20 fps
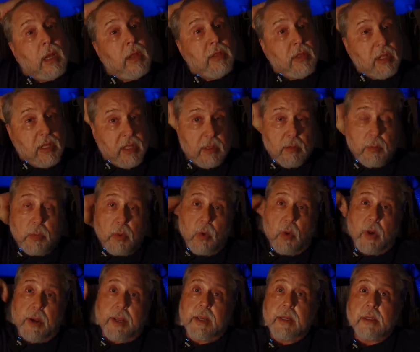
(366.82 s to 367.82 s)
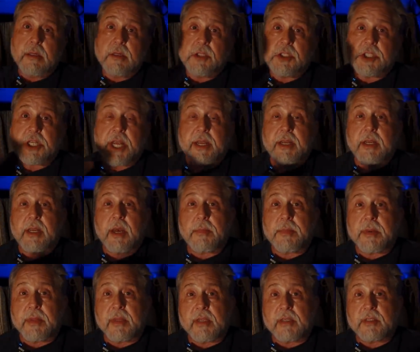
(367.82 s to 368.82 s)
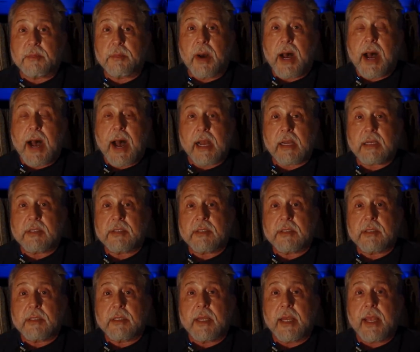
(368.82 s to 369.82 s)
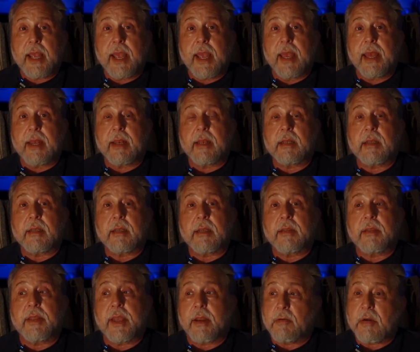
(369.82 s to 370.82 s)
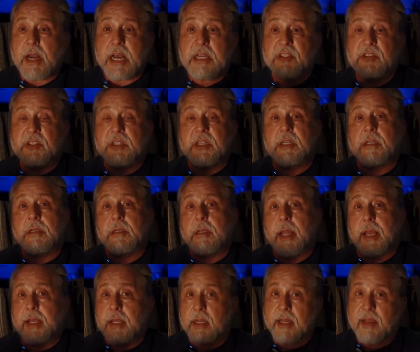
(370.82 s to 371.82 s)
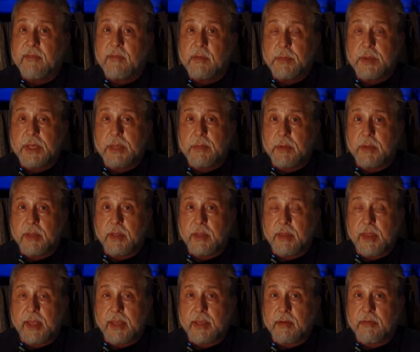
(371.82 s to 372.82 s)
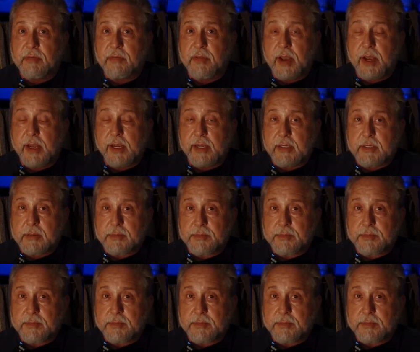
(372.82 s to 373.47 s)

the little boy chained up in this box, and they arrested like 11 people that they could find.